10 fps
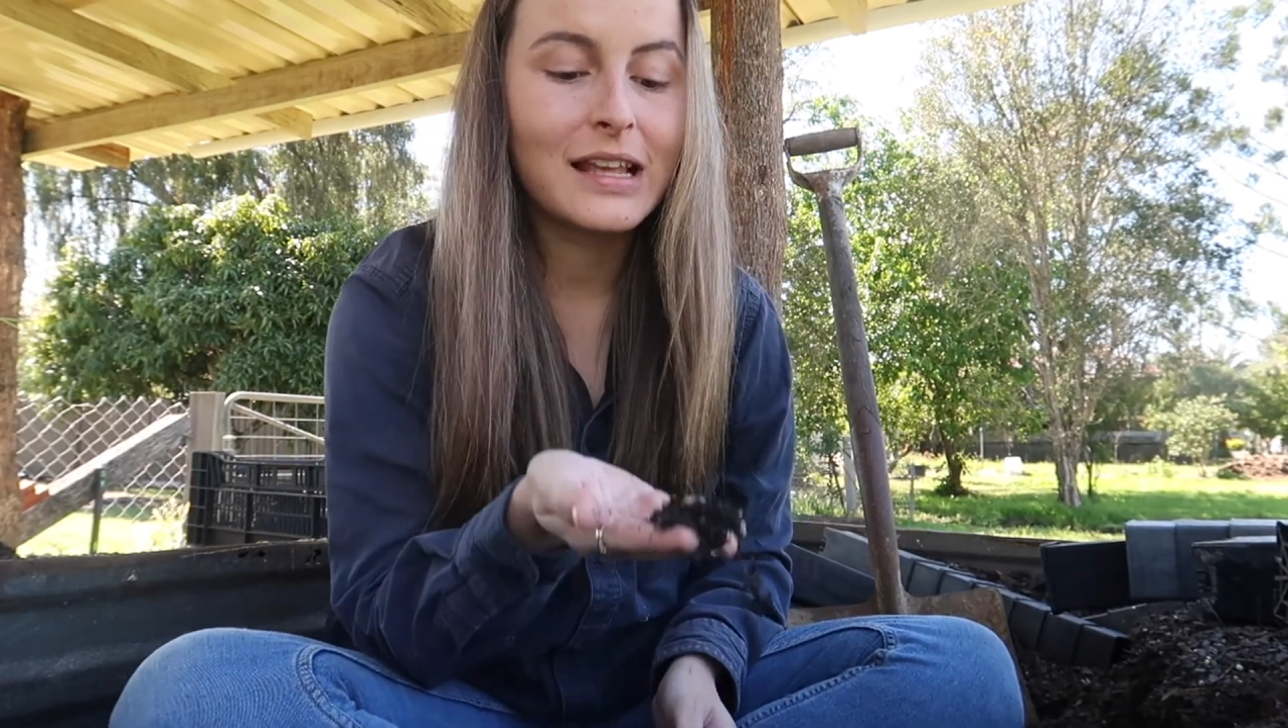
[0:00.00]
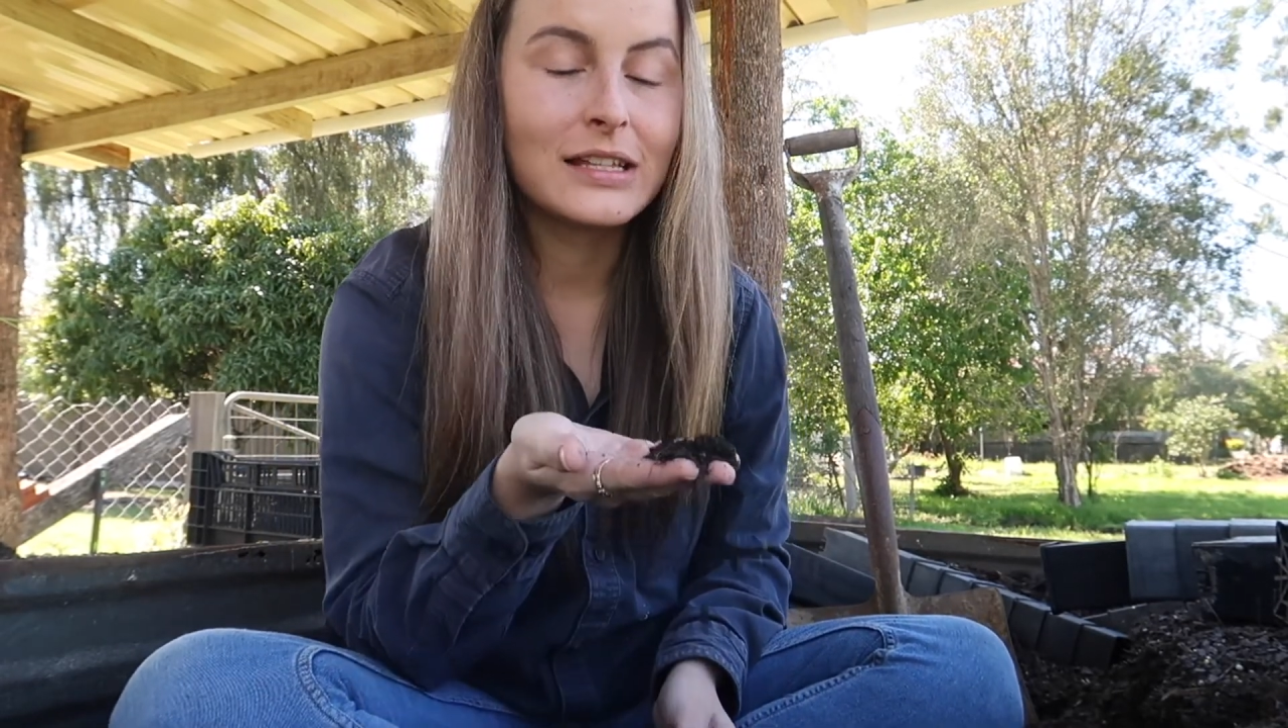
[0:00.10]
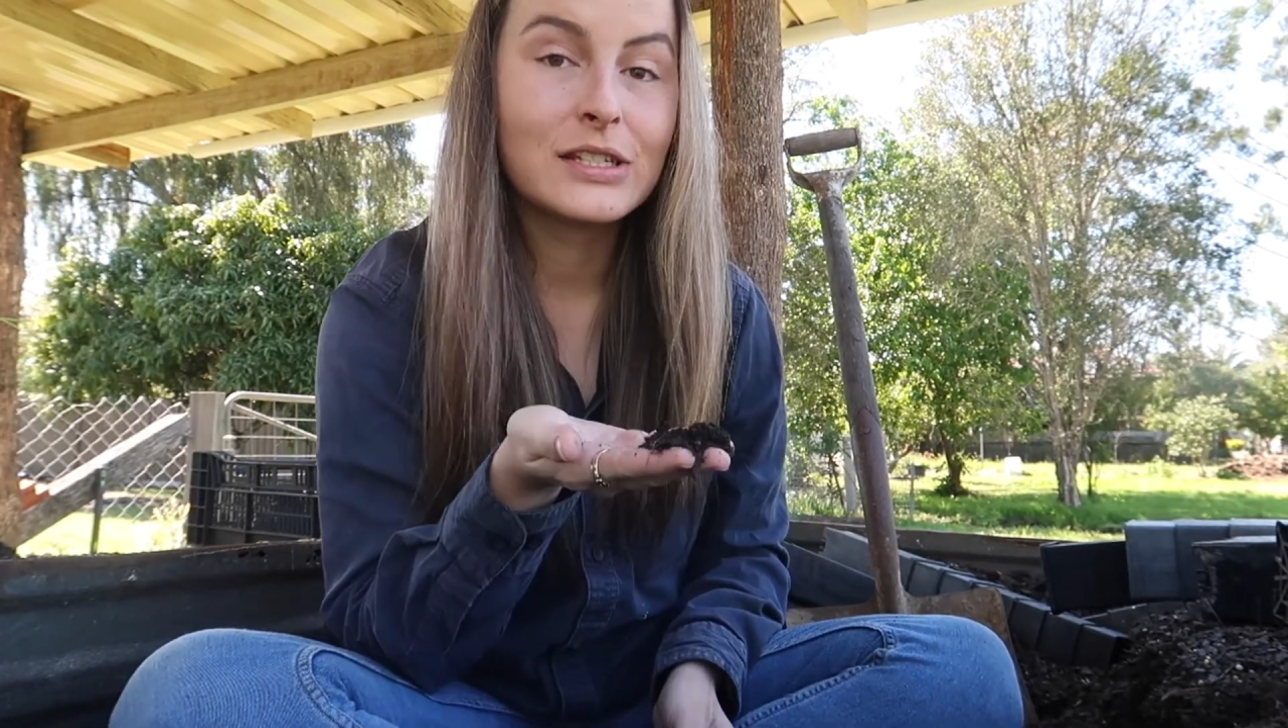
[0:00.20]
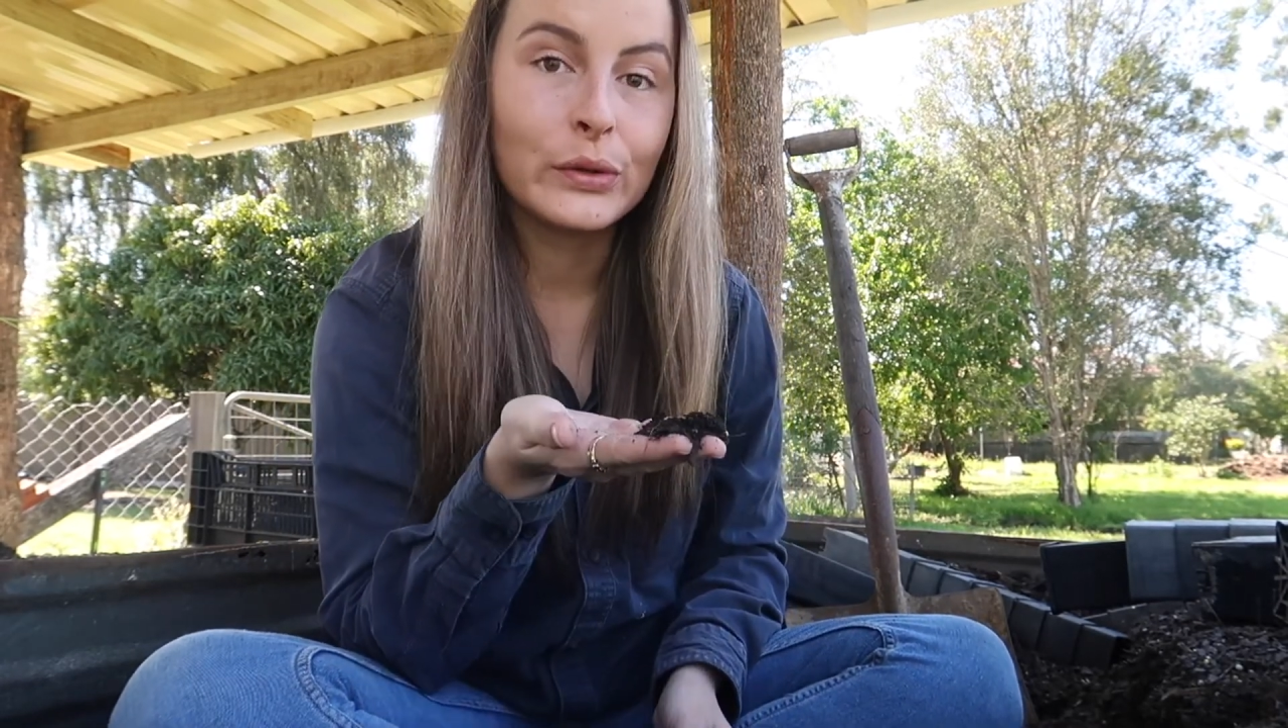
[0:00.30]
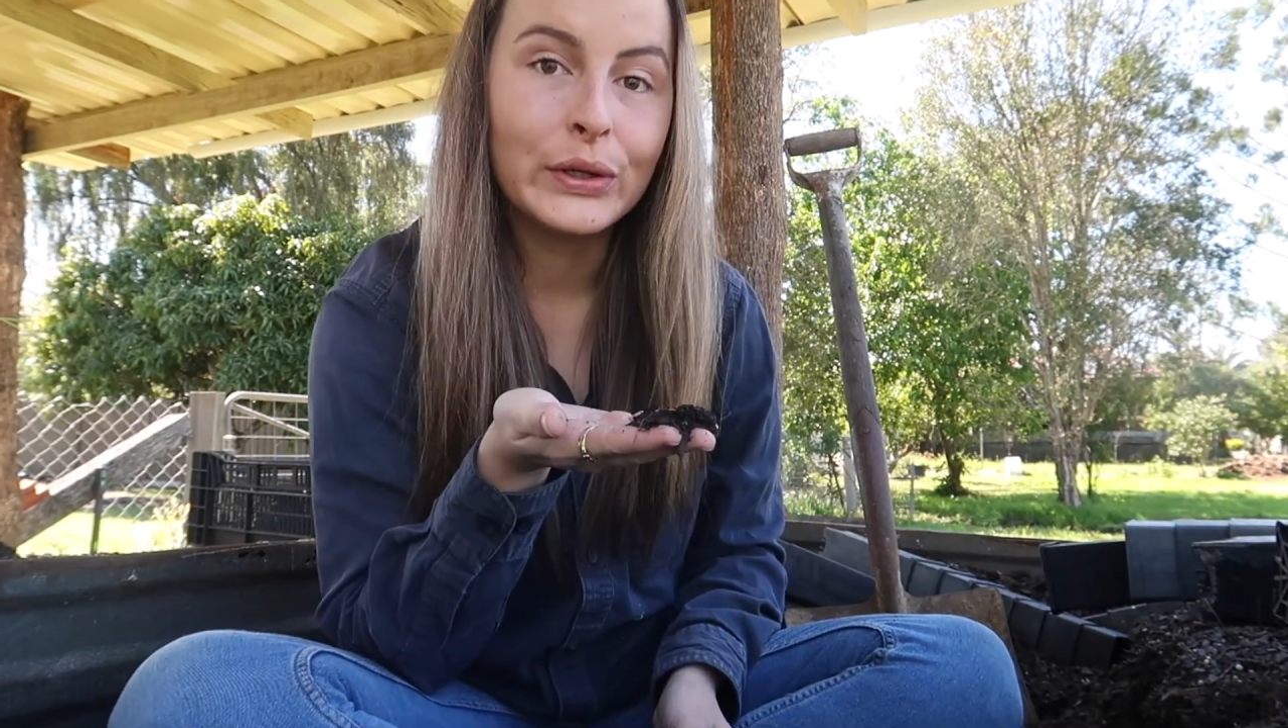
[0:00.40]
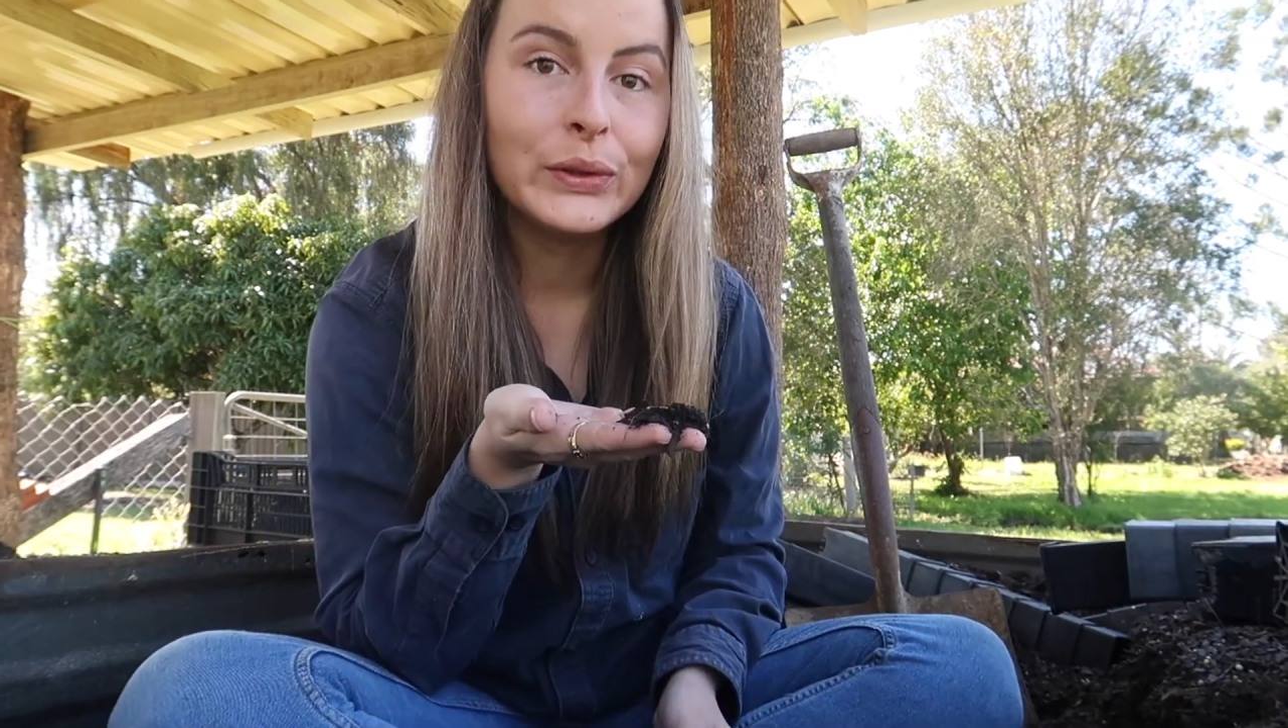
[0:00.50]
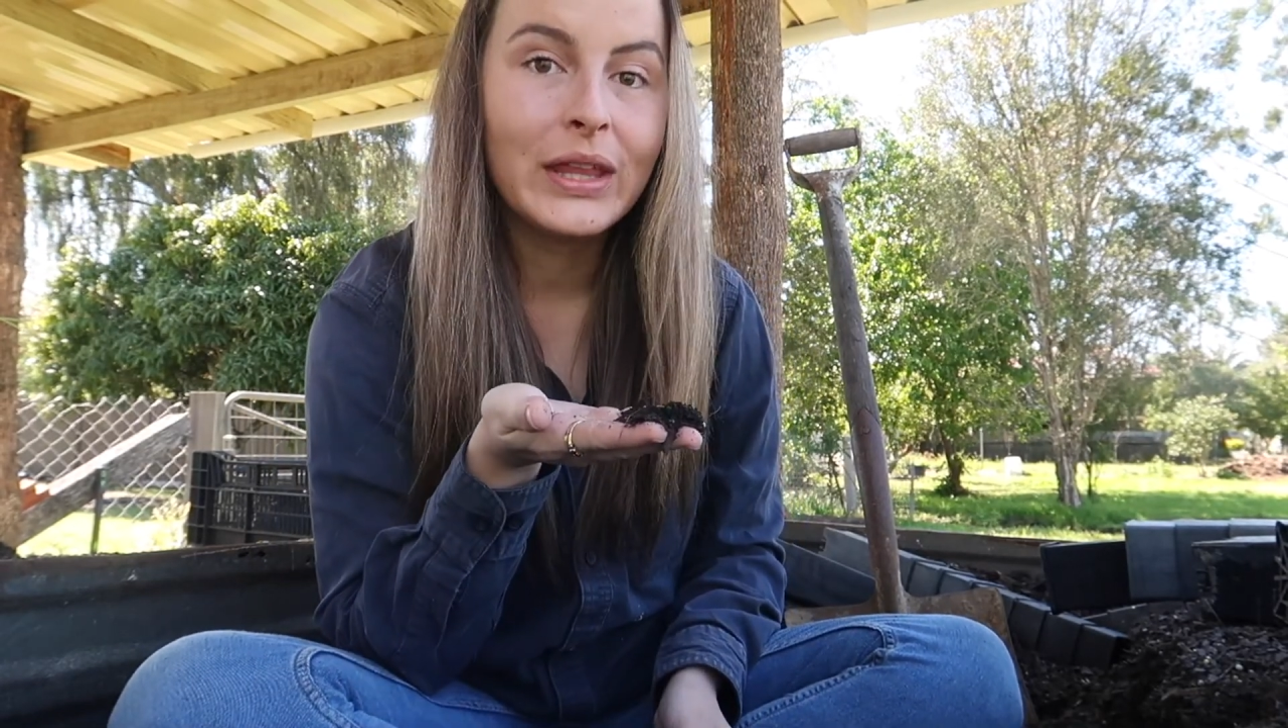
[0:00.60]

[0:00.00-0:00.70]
a soil